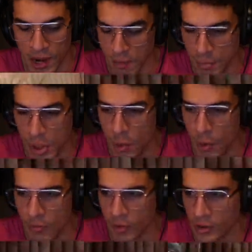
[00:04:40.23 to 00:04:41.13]
it blow
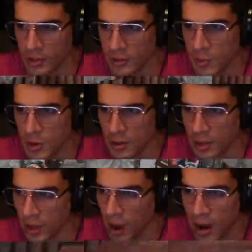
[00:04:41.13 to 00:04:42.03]
over at this point.
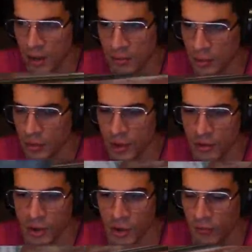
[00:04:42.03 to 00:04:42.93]
Like, all right, well,
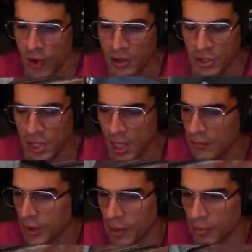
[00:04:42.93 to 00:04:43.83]
they'll eventually
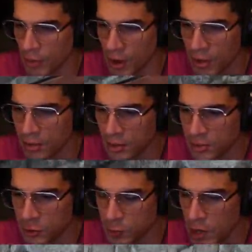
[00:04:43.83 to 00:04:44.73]
give up, right? Because
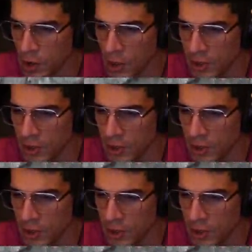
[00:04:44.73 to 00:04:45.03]
they're spending all